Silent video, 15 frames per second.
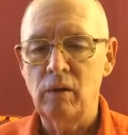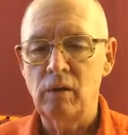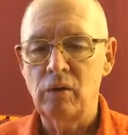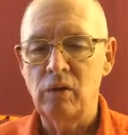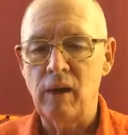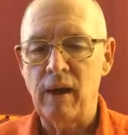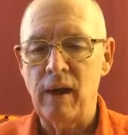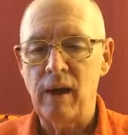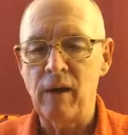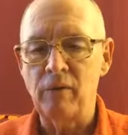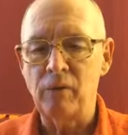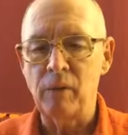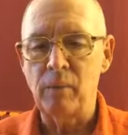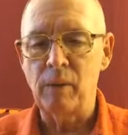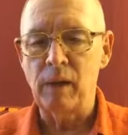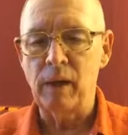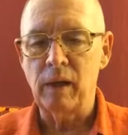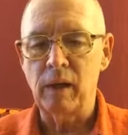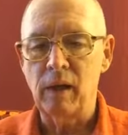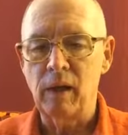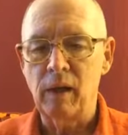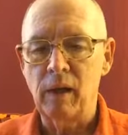to everybody.
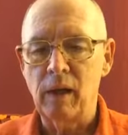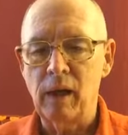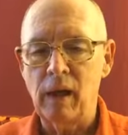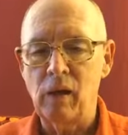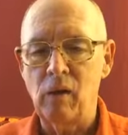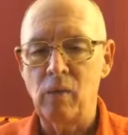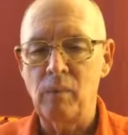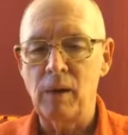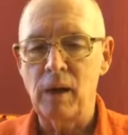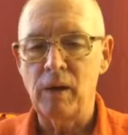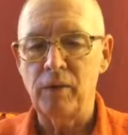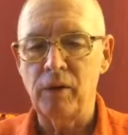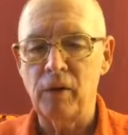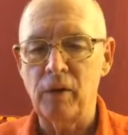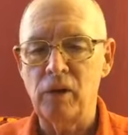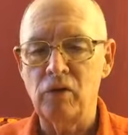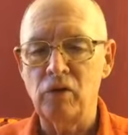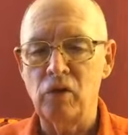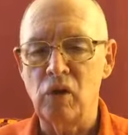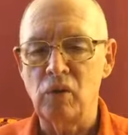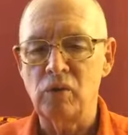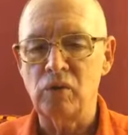Hello, Ma, there is
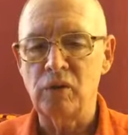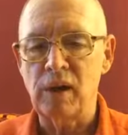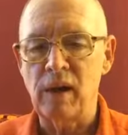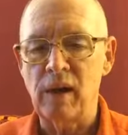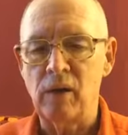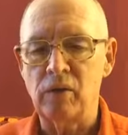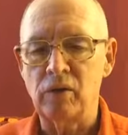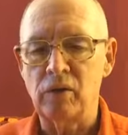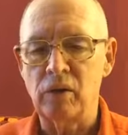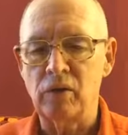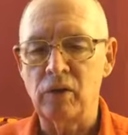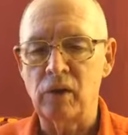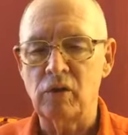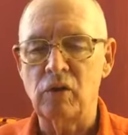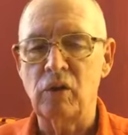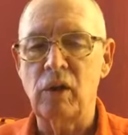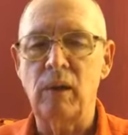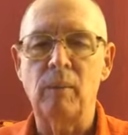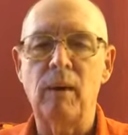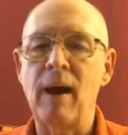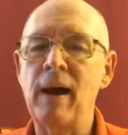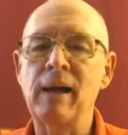no sound, says
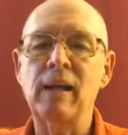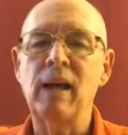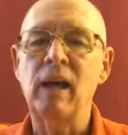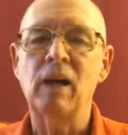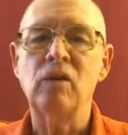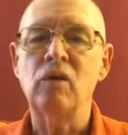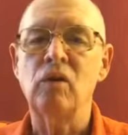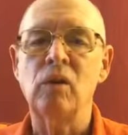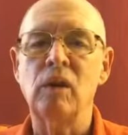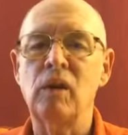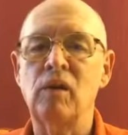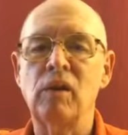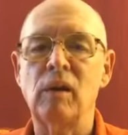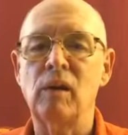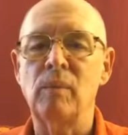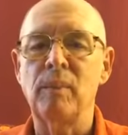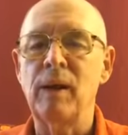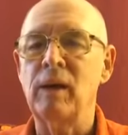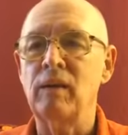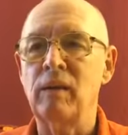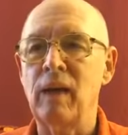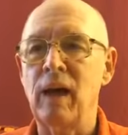Hashim. I can't do anything
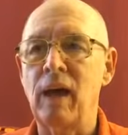about that.